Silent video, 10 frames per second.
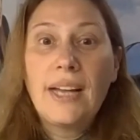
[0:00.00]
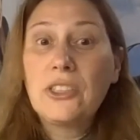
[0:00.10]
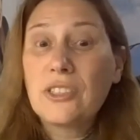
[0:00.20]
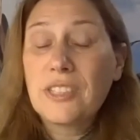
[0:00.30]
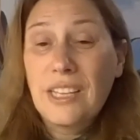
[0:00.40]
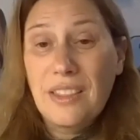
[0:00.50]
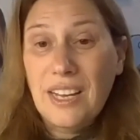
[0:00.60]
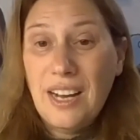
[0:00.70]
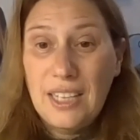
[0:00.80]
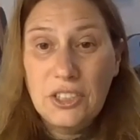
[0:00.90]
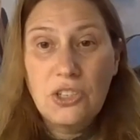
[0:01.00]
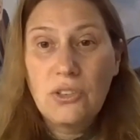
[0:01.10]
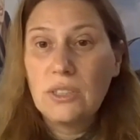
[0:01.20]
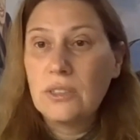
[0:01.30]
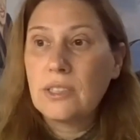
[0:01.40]
understand the
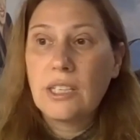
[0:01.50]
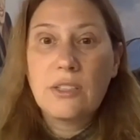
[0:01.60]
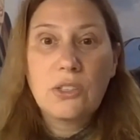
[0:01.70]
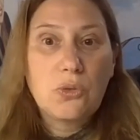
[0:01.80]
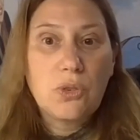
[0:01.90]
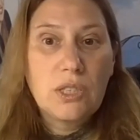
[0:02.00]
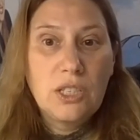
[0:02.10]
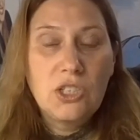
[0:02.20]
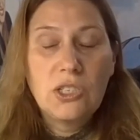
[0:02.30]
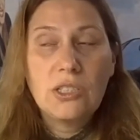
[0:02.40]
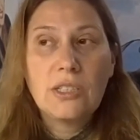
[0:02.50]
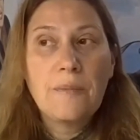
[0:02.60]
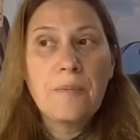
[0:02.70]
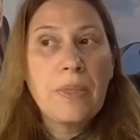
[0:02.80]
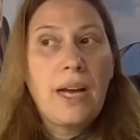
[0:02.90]
culture, understand the traditions.
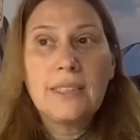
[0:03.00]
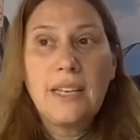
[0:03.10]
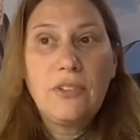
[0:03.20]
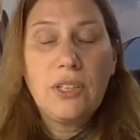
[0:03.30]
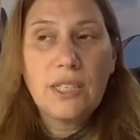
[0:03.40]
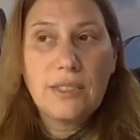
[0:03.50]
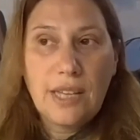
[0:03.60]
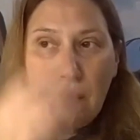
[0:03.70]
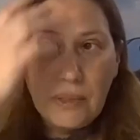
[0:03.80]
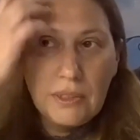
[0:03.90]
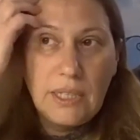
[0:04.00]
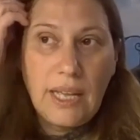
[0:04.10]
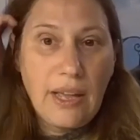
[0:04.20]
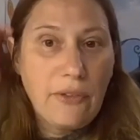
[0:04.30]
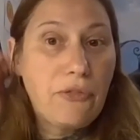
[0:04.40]
I'll give you an example.
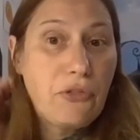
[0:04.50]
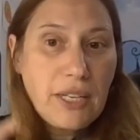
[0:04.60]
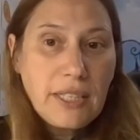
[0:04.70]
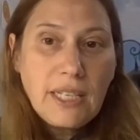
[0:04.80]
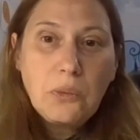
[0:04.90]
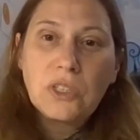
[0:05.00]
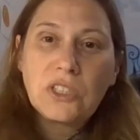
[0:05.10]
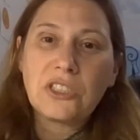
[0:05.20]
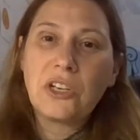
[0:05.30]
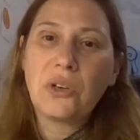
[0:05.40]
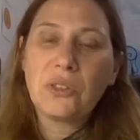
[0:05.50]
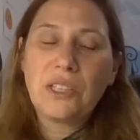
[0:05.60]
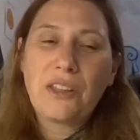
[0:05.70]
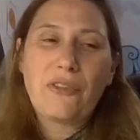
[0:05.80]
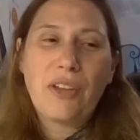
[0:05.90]
Friddie was known
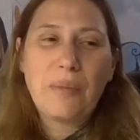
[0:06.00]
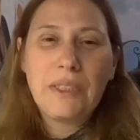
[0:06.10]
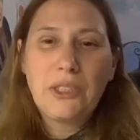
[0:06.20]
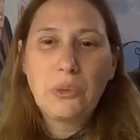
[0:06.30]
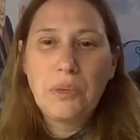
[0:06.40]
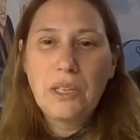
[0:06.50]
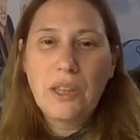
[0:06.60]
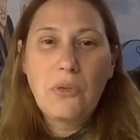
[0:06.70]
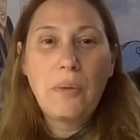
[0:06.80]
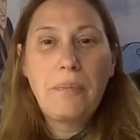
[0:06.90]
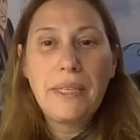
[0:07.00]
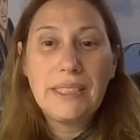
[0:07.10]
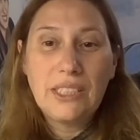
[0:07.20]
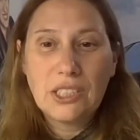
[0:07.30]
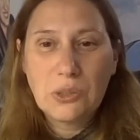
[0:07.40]
in the family to be the
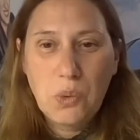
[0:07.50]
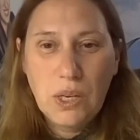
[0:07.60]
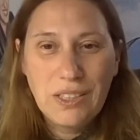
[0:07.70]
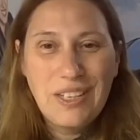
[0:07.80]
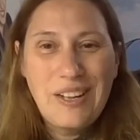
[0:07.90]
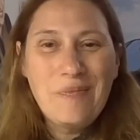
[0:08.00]
rebellious one